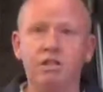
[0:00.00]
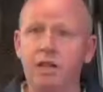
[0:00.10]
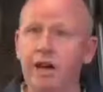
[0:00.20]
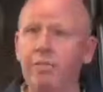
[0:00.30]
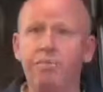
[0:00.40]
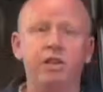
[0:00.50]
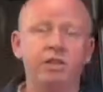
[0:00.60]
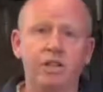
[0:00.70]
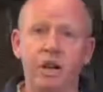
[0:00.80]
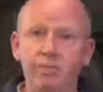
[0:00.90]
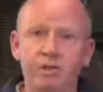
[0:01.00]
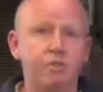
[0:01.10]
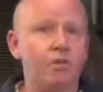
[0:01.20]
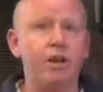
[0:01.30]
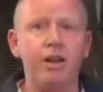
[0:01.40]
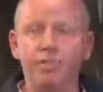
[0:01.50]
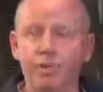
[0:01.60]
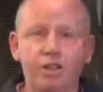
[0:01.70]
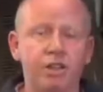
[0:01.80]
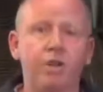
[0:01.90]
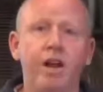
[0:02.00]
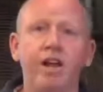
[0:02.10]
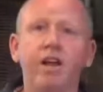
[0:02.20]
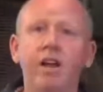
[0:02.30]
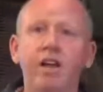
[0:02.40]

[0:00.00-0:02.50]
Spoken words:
let's take a temperature reading, a pressure reading,